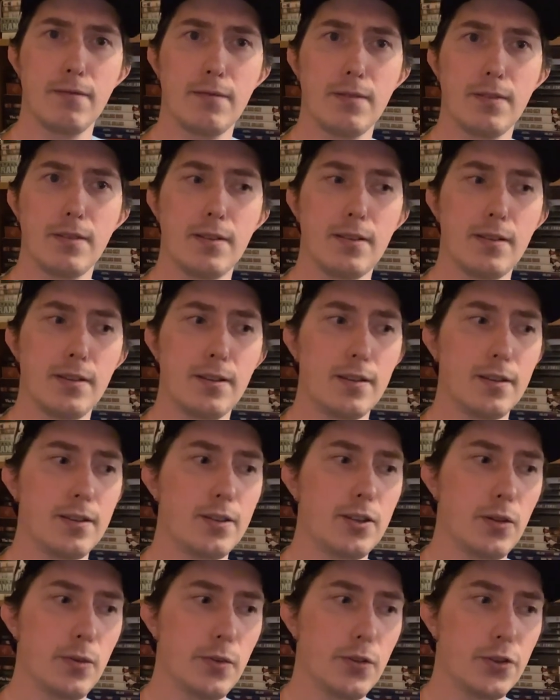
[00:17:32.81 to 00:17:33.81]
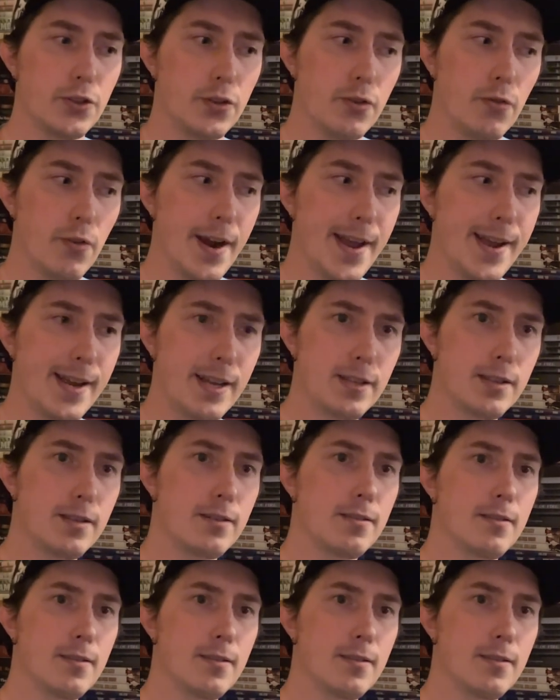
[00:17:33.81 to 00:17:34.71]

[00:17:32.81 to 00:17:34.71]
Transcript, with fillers: Uh, you know, there's Greg's